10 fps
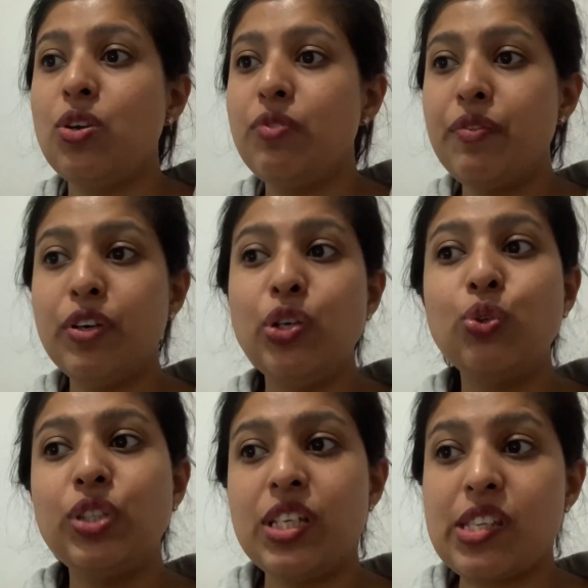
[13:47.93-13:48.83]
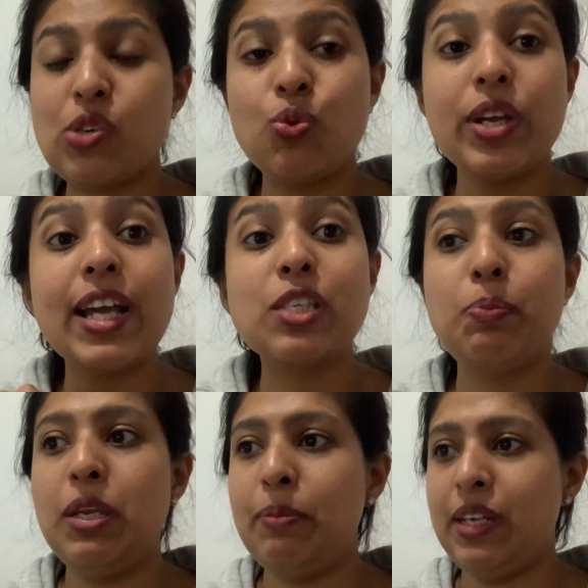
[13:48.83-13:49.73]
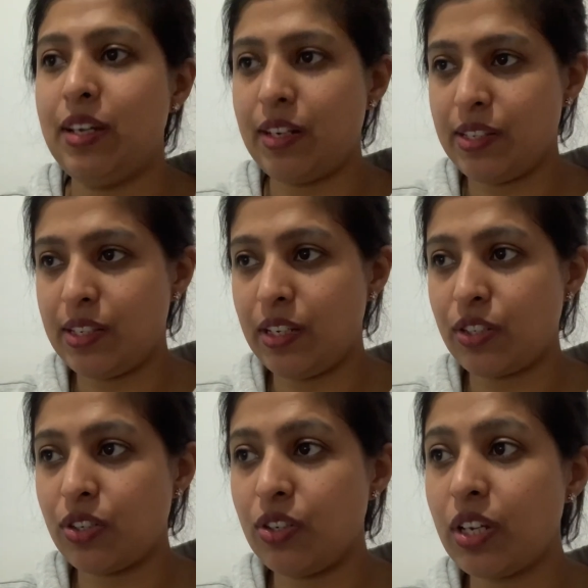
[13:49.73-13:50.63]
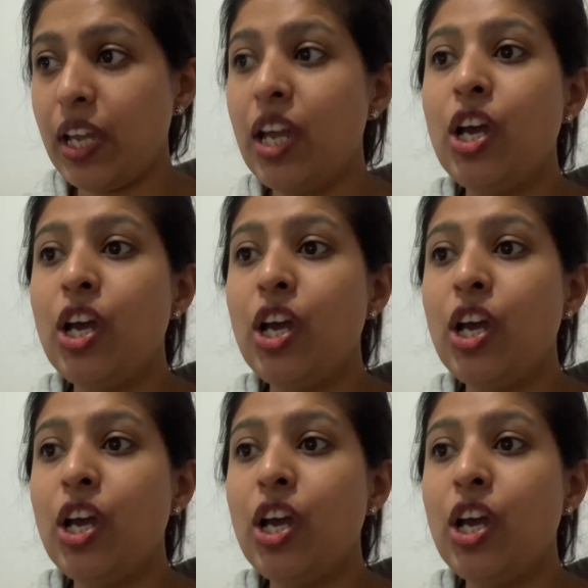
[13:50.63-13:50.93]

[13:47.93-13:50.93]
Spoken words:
We will do this experimental research, okay.